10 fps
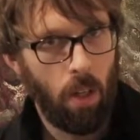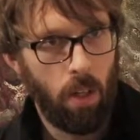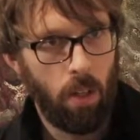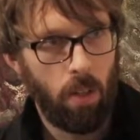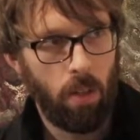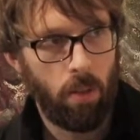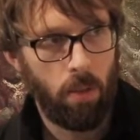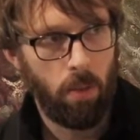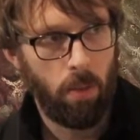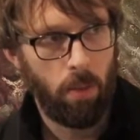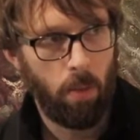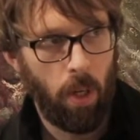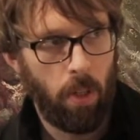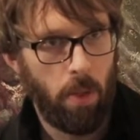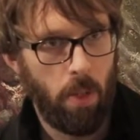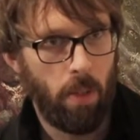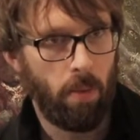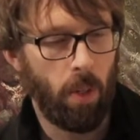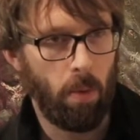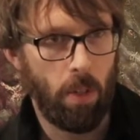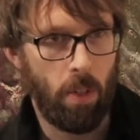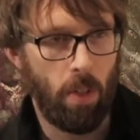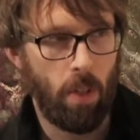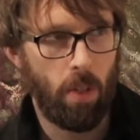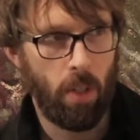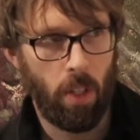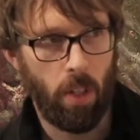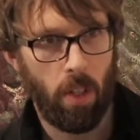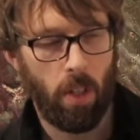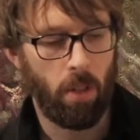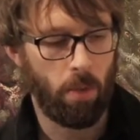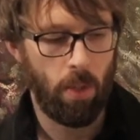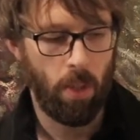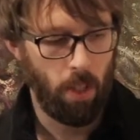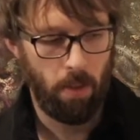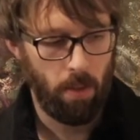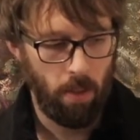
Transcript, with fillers: uh, well it was just something i wanted to do to you know to,